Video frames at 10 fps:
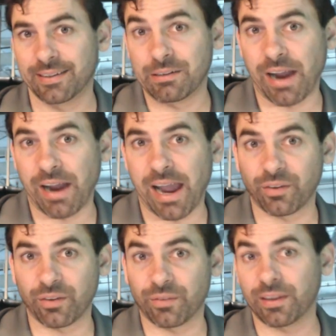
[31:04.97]
right? So
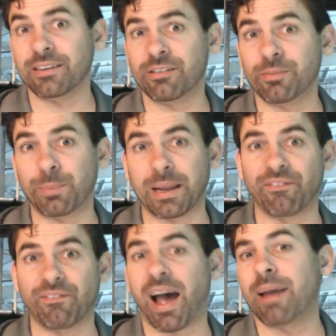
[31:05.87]
if they're gonna spend
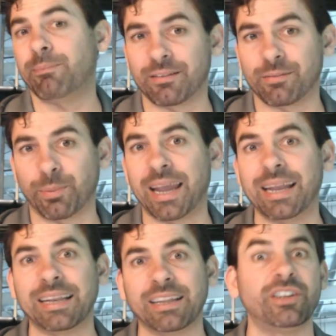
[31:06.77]
5 minutes playing,
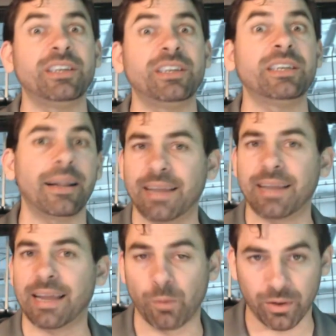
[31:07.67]
it should not take
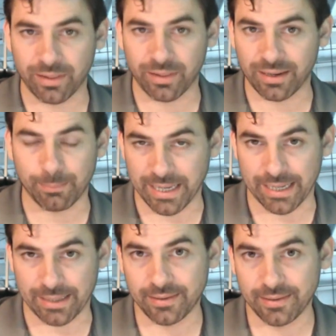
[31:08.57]
more than a minute.
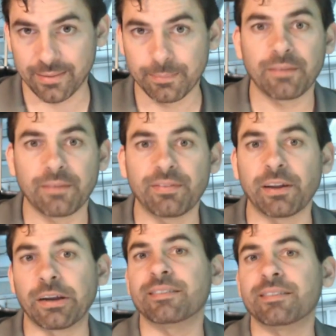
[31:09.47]
If they're gonna
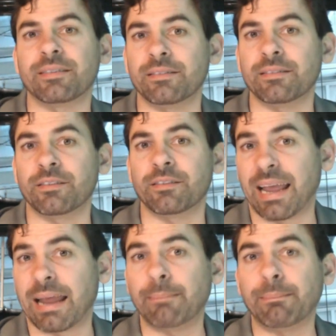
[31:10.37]
spend 10
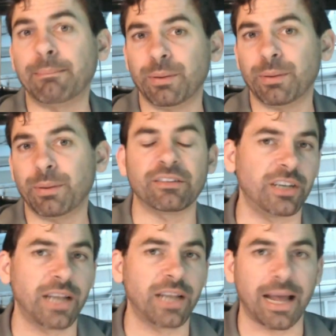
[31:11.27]
minutes playing, it should
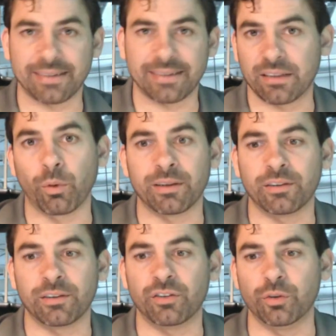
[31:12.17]
not take more than 2
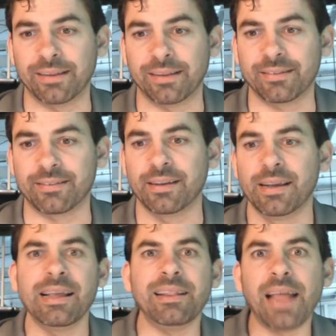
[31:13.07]
minutes.
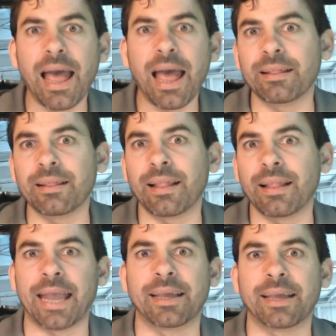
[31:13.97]
And
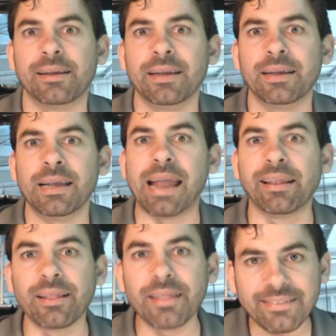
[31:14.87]
and the
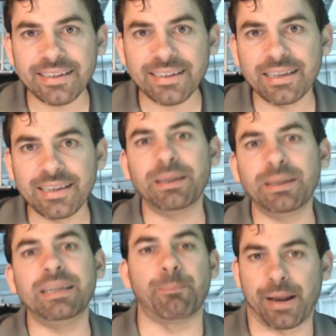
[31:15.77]
less it can be, the
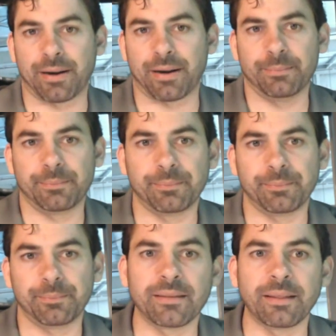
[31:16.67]
better.
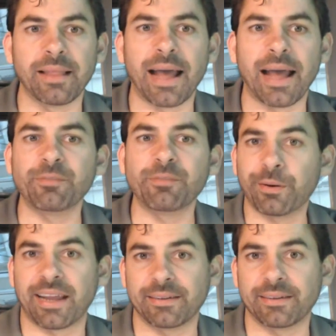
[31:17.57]
The less
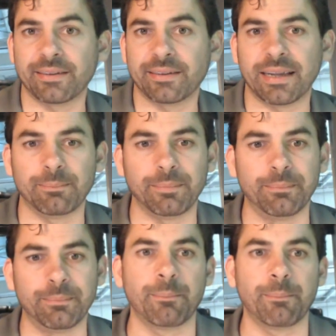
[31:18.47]
percent it can be,
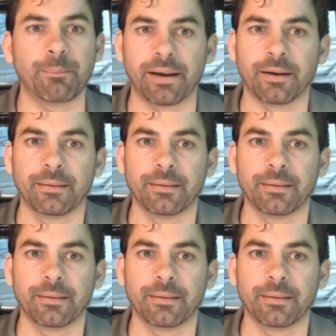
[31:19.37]
the better.